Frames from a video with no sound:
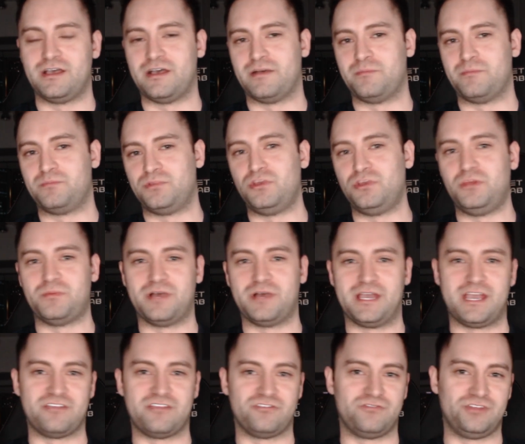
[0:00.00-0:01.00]
PewDiePie
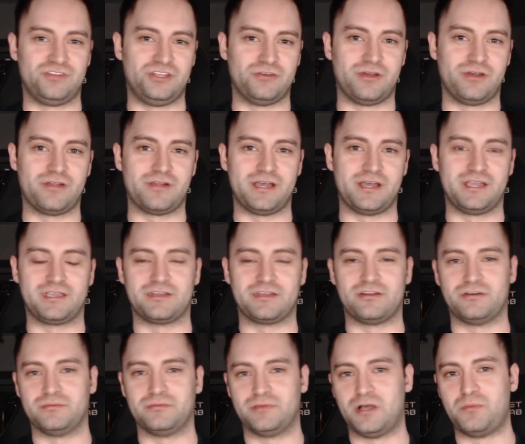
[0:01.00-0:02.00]
has a video I like, and
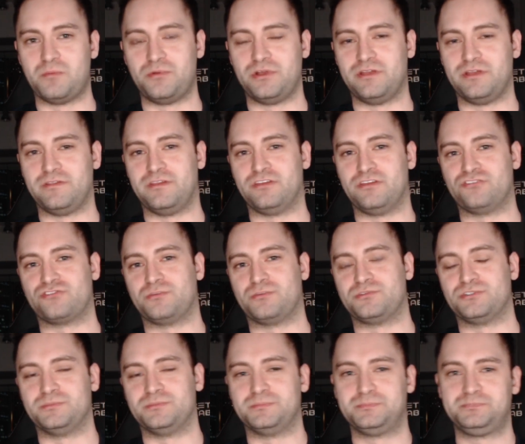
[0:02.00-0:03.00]
I'll put it in the
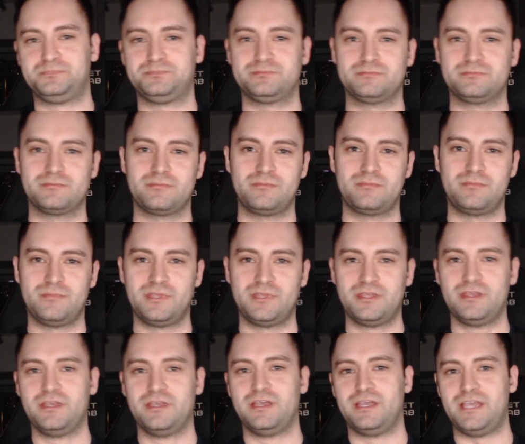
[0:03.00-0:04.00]
description.
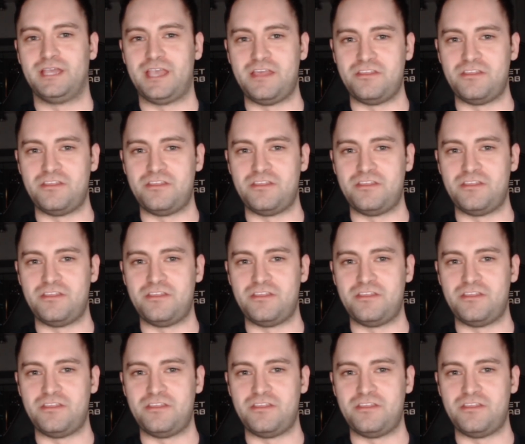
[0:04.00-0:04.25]
And the